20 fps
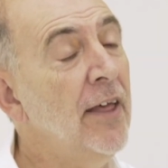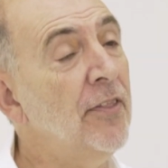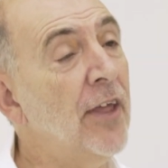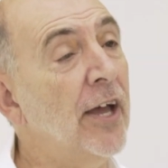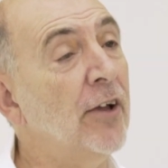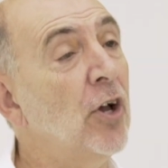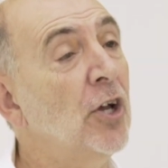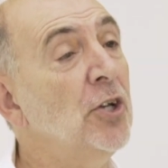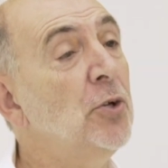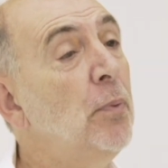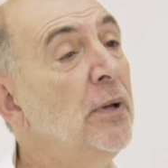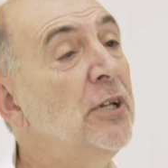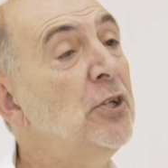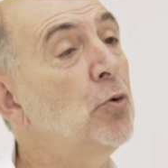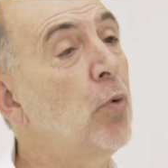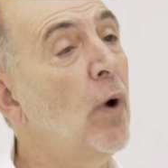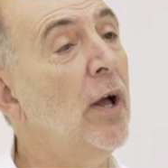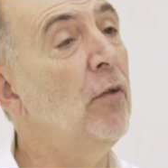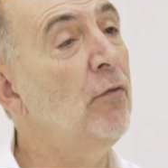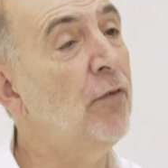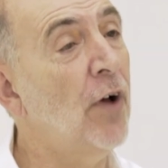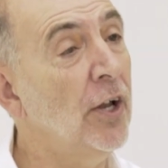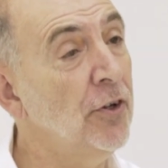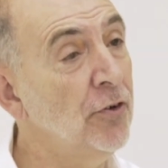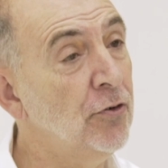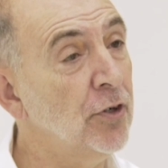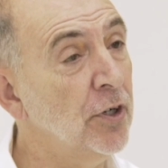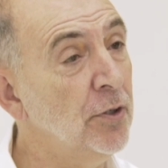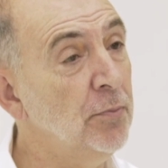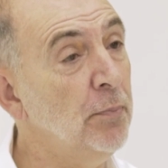there are going to be
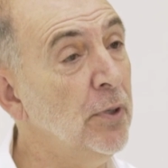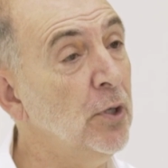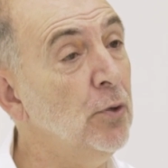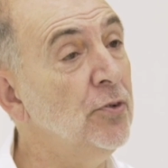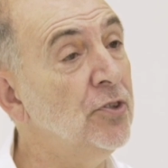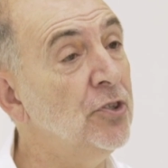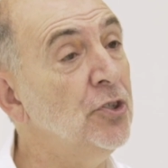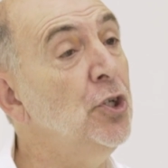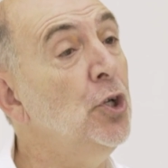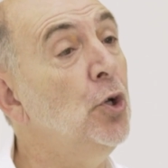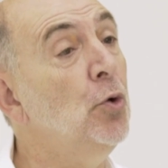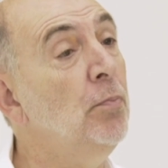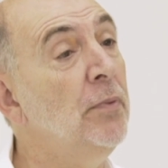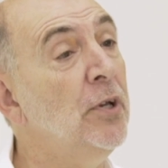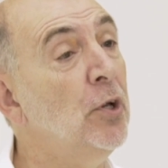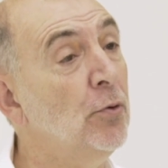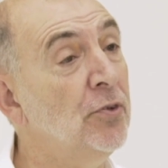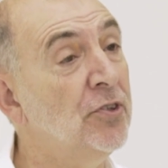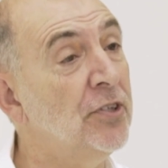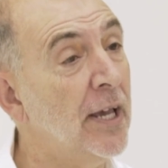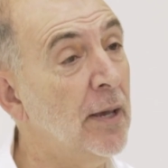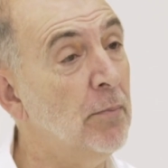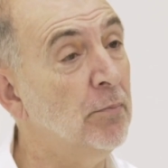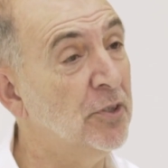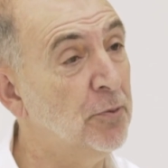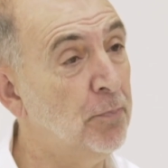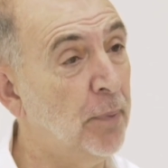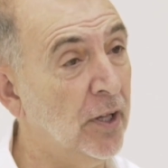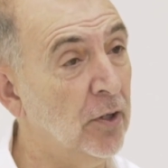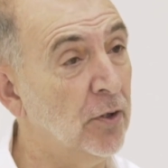1,200 new
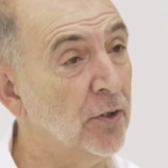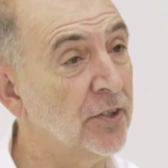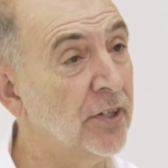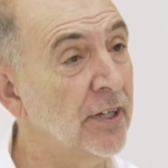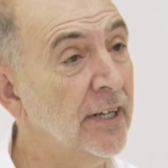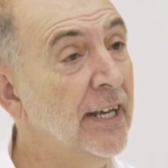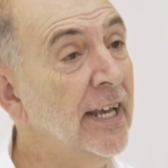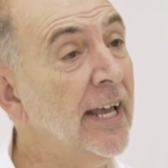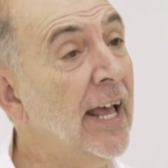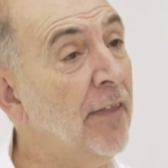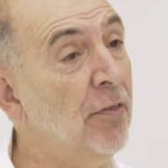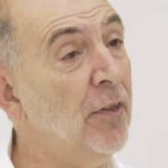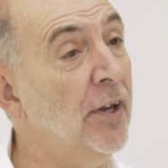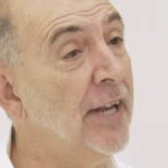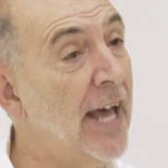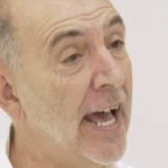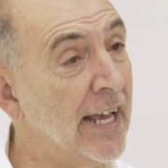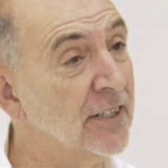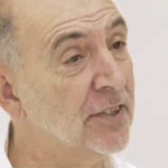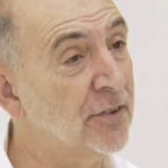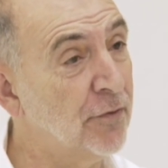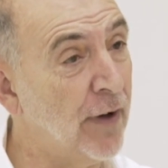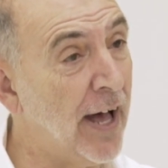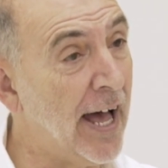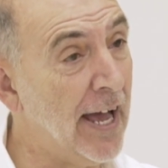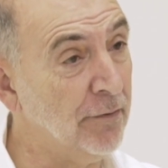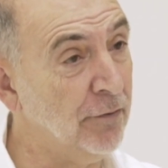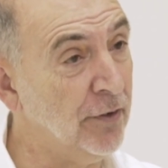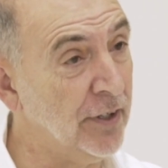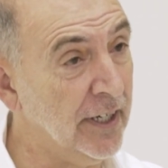museums built in the next
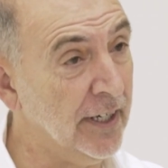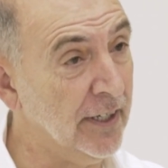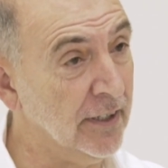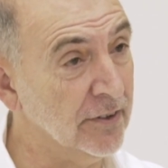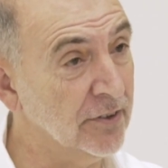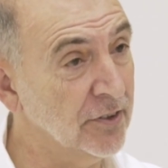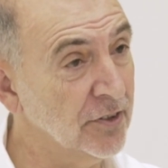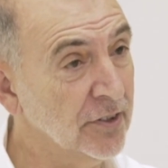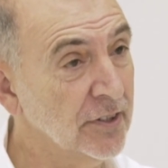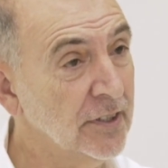5 years.